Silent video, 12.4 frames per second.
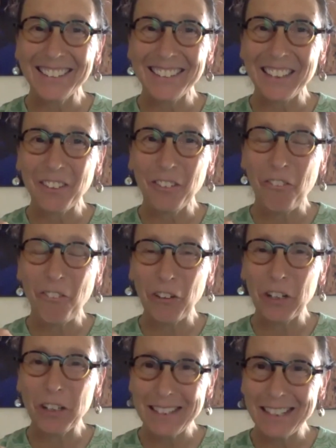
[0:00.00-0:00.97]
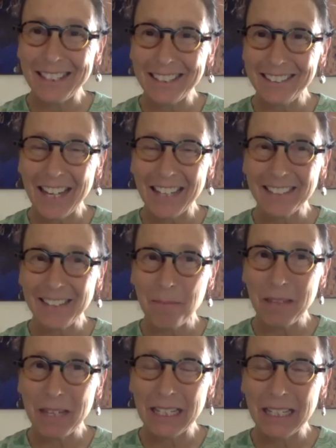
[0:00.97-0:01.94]
They're referring to the exact
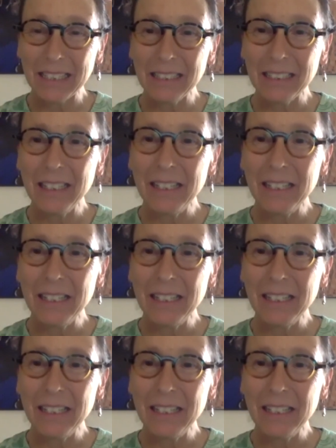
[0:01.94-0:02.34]
same thing.